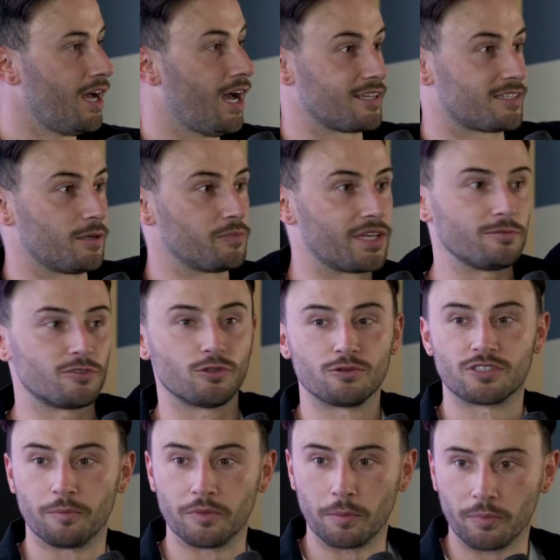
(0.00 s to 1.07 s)
I sometimes know
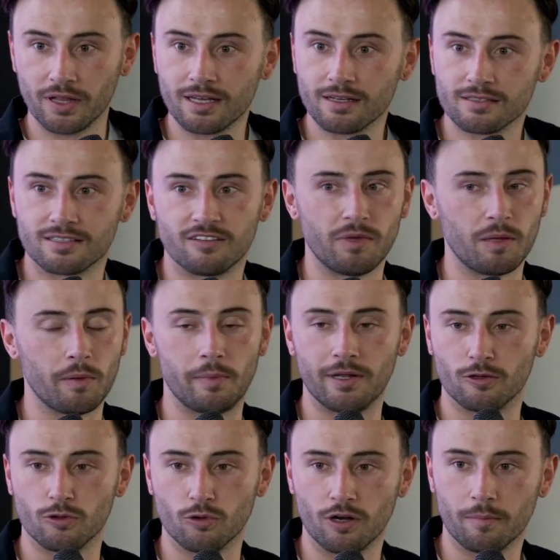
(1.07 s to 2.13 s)
some of the players, they've maybe been
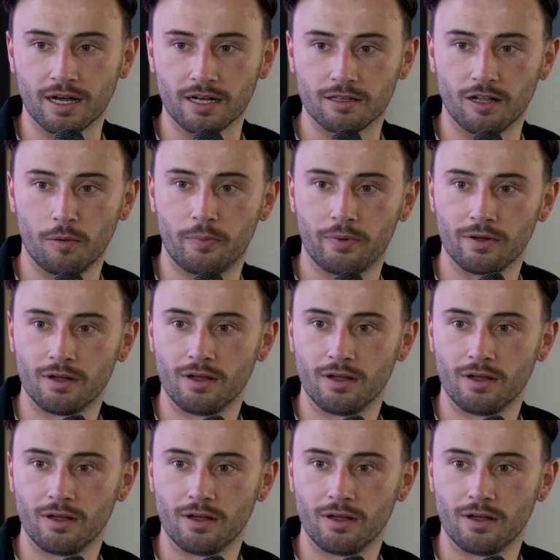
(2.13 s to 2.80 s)
on loan at my club.